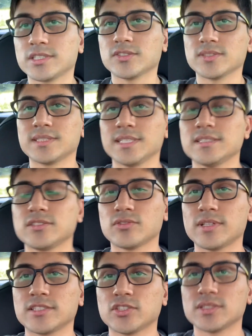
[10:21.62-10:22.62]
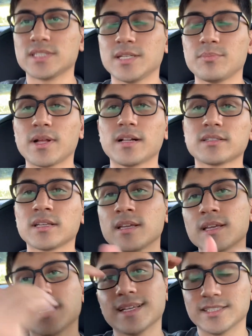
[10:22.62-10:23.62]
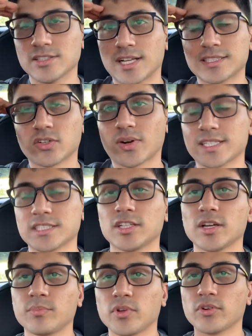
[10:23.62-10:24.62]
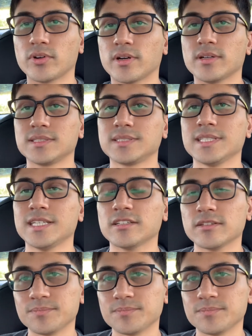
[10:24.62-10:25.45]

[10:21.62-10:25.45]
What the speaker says: your seat so that your seat belt is not scratching up your seat.